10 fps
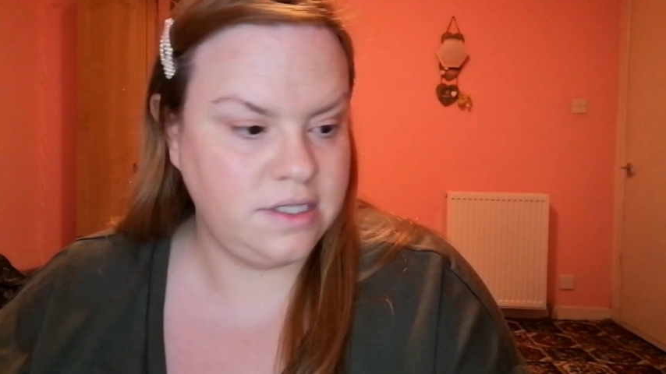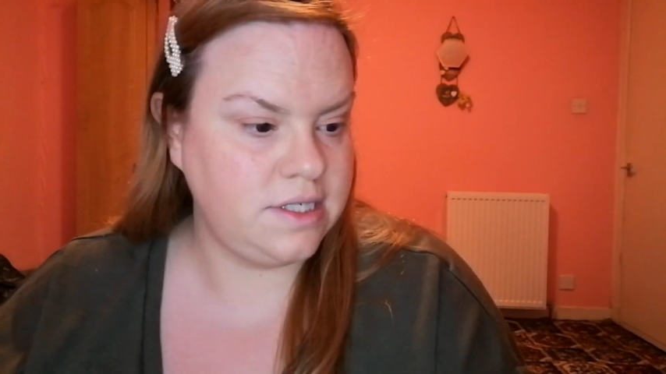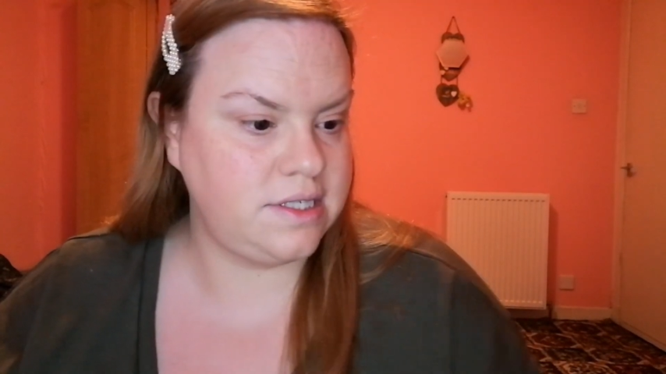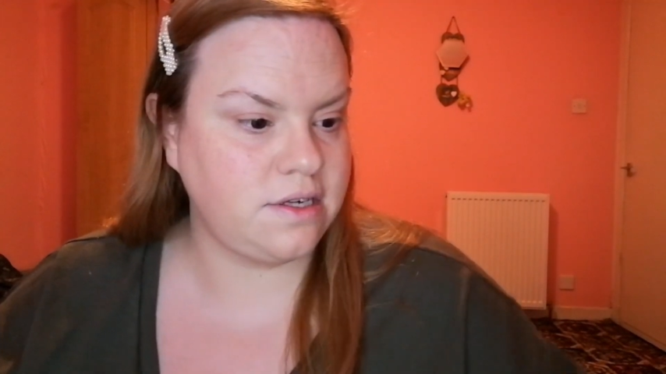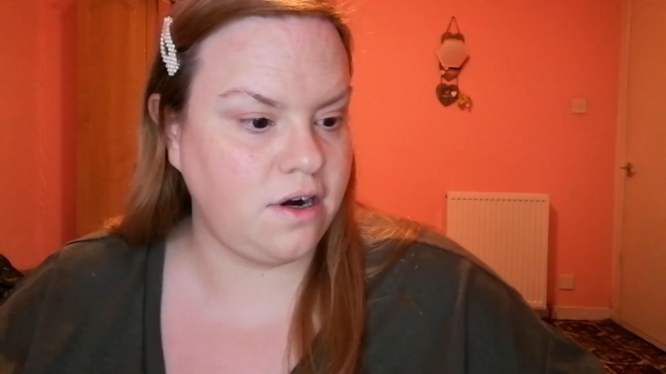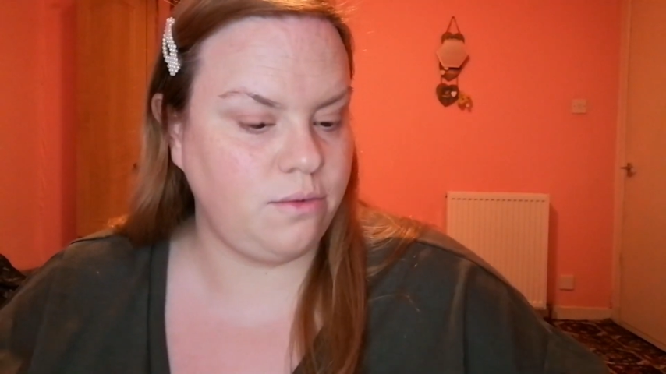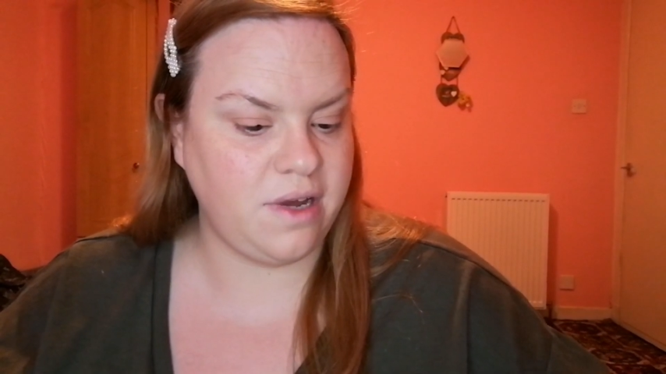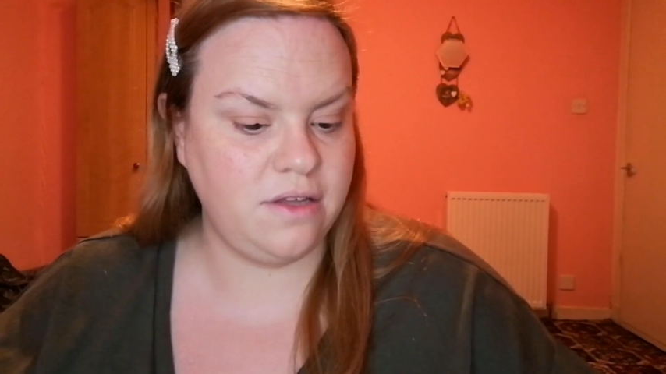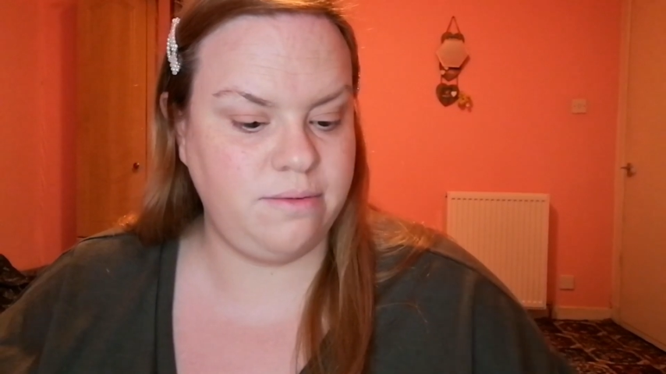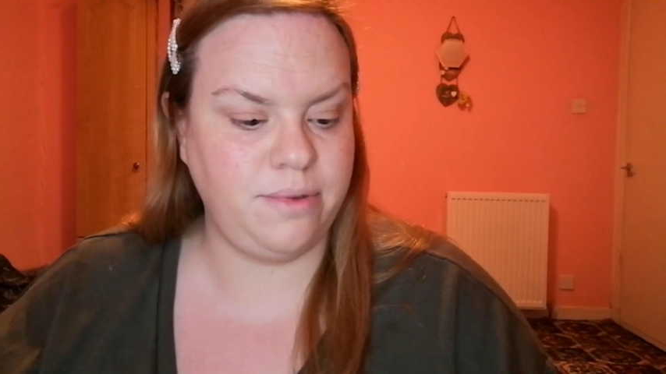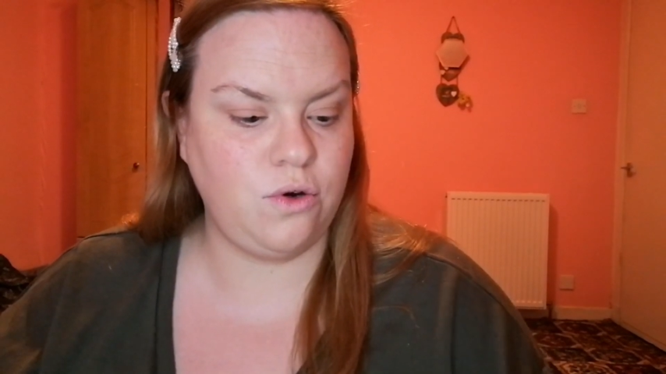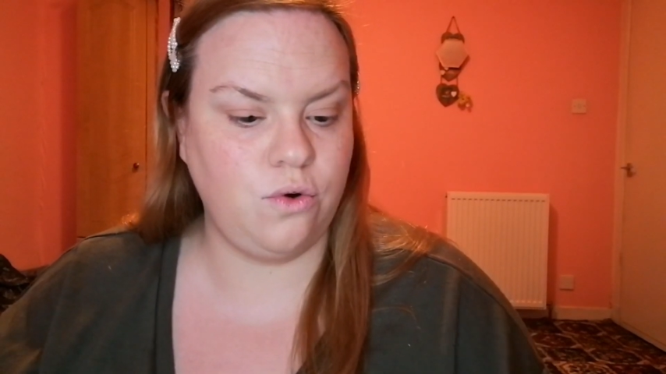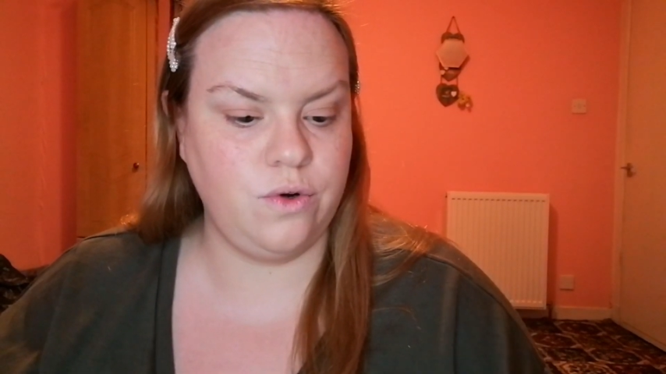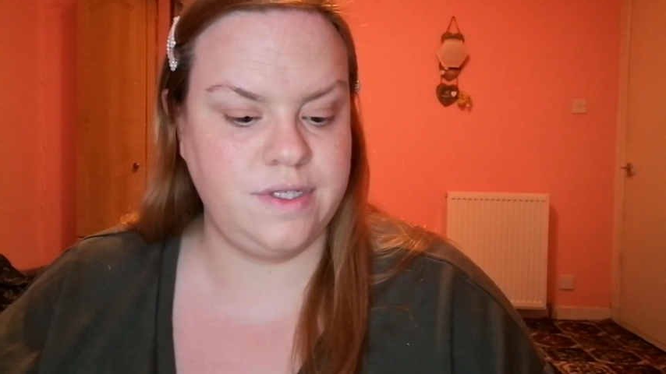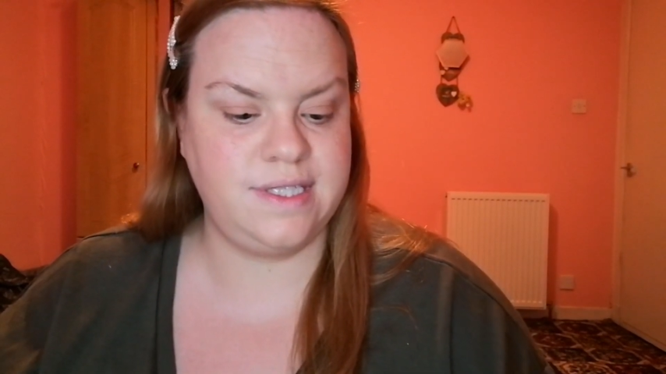to start with,
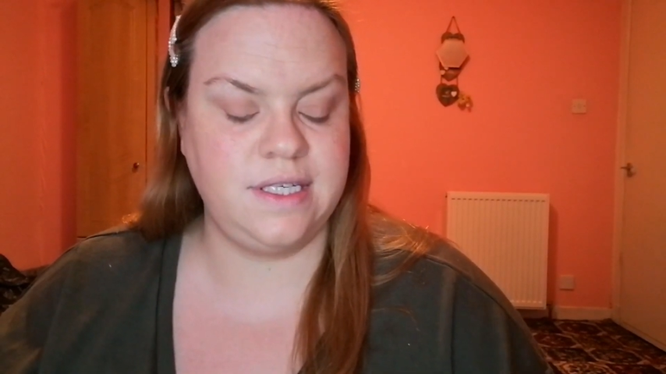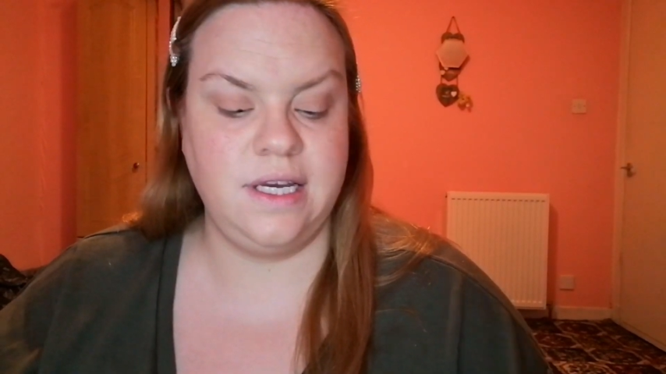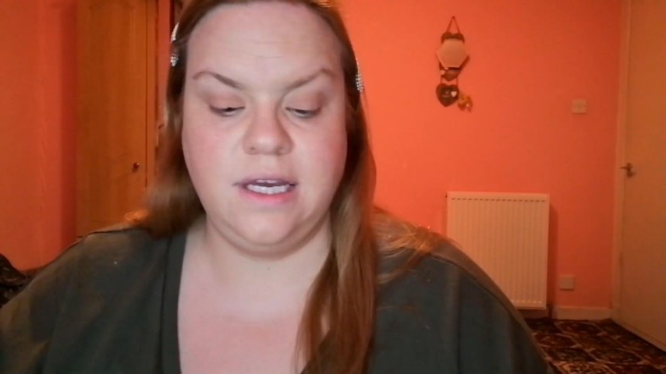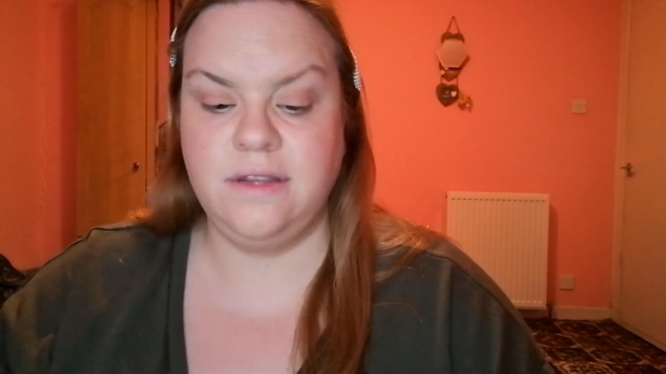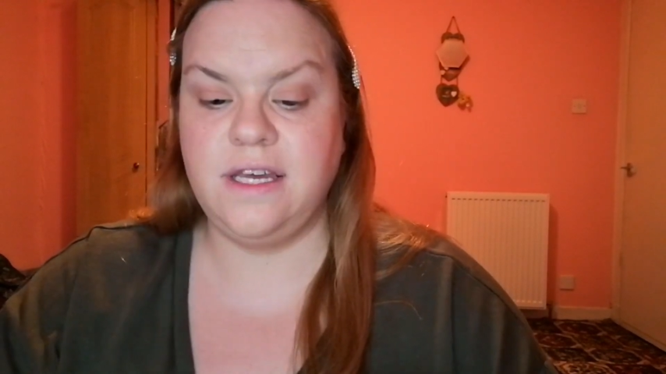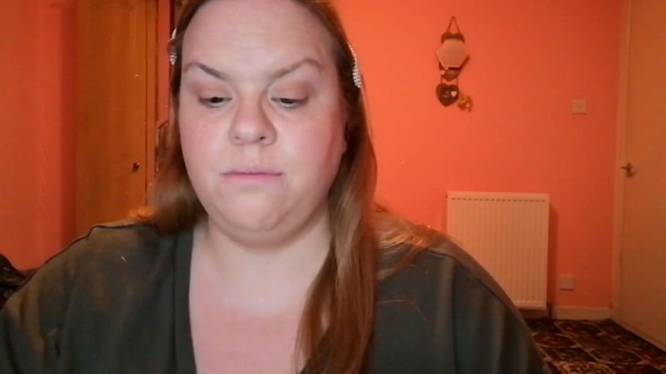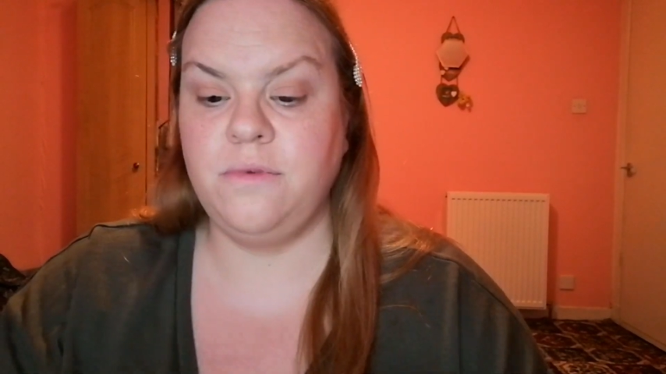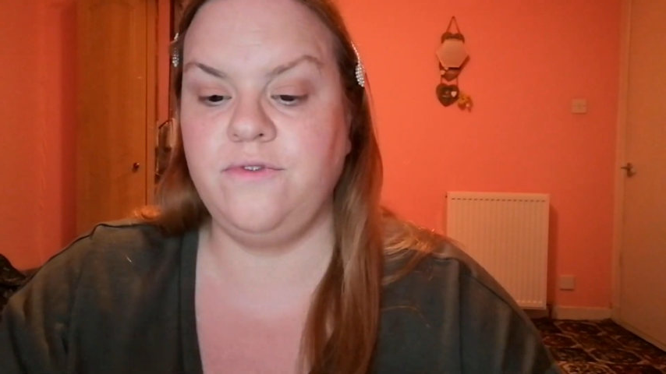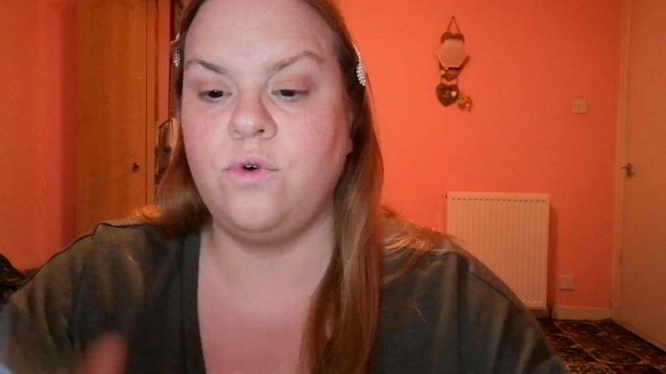because then we've